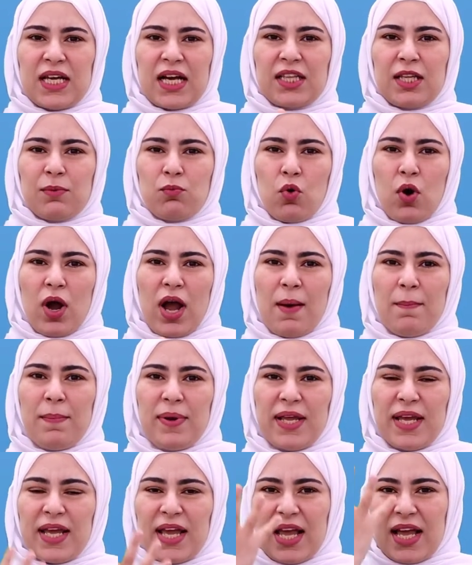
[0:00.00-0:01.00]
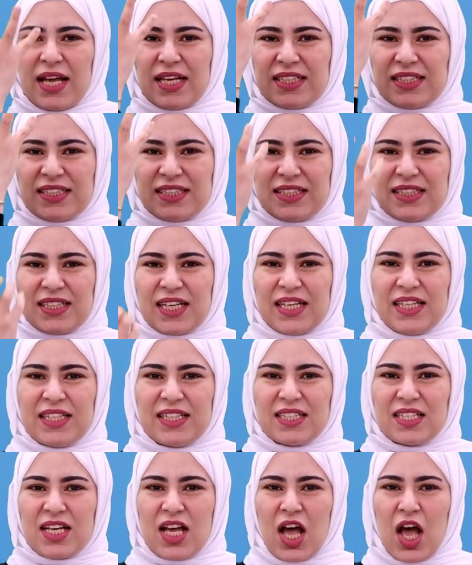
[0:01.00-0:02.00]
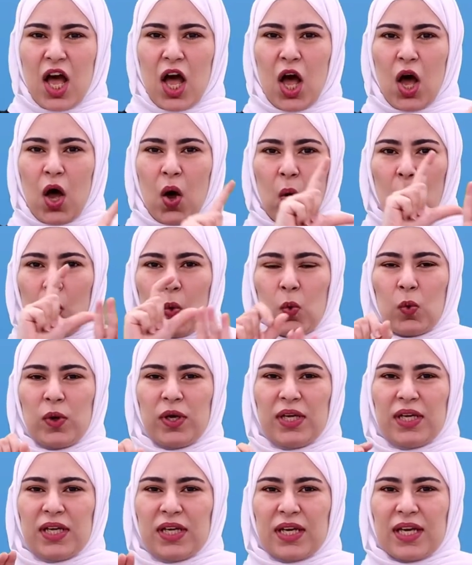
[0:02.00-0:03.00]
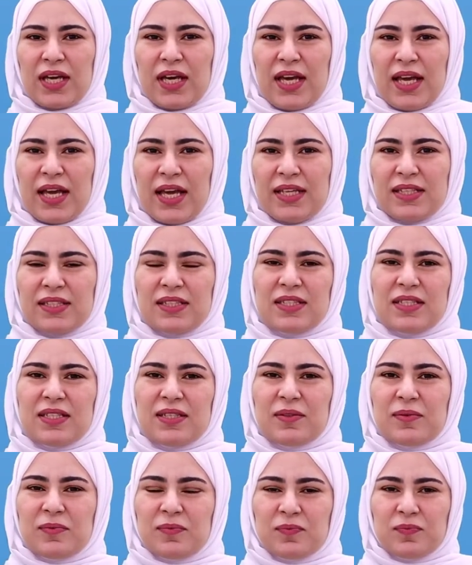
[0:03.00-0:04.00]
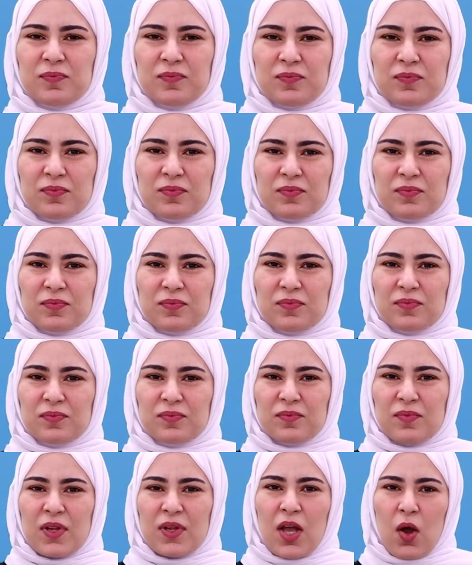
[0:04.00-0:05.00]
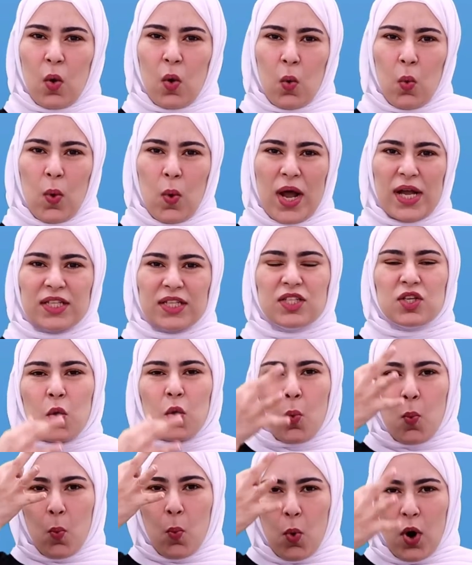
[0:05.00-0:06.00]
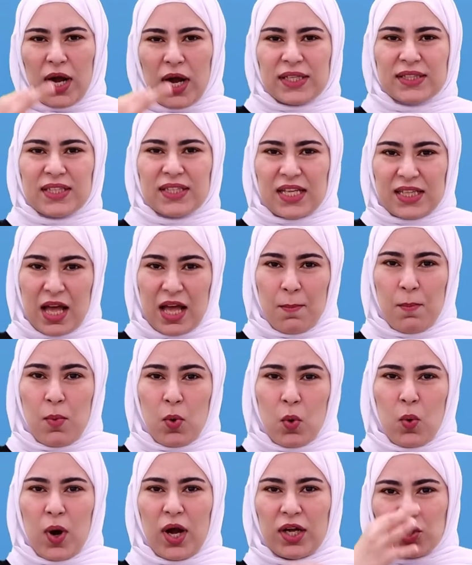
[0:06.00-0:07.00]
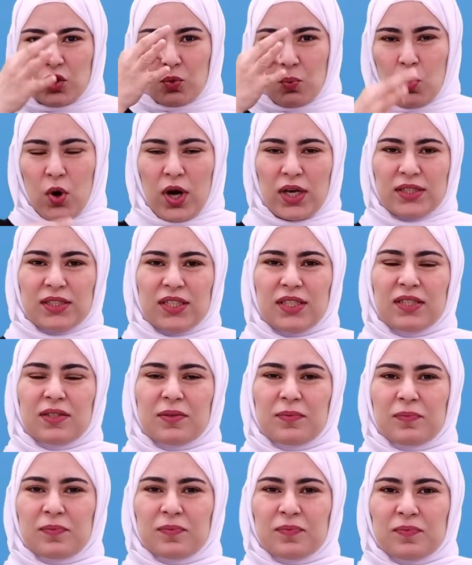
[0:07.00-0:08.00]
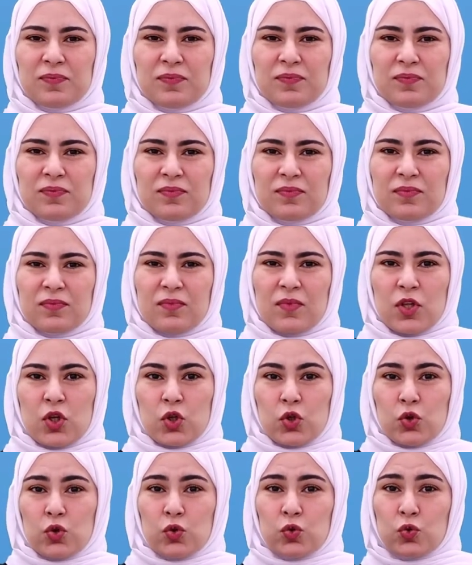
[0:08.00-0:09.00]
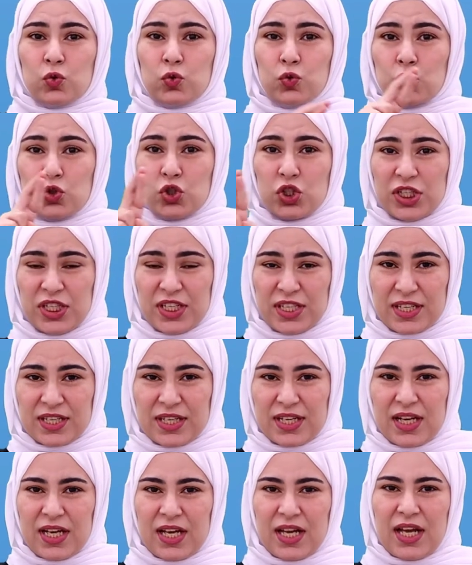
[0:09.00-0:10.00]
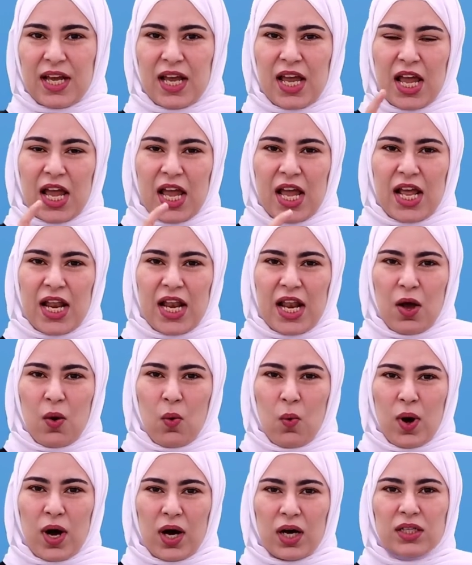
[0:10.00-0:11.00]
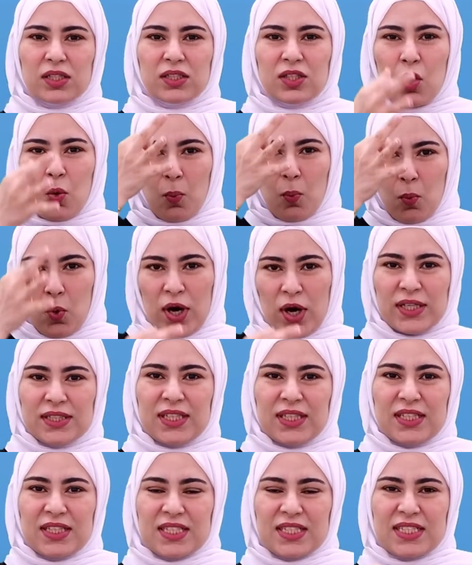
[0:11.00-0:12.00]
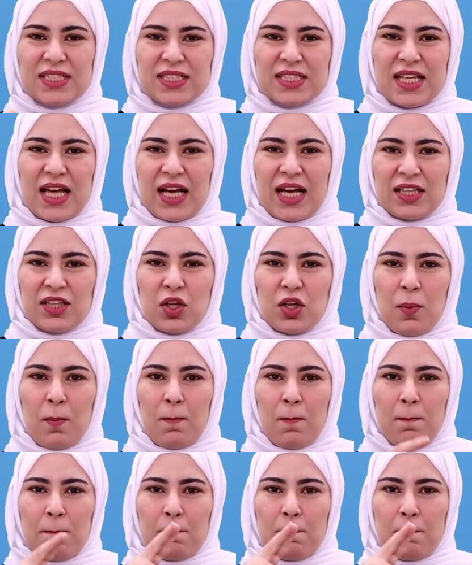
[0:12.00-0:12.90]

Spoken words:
and used to show an exact or a particular time. When you want to refer to a specific time, you will use the time preposition at.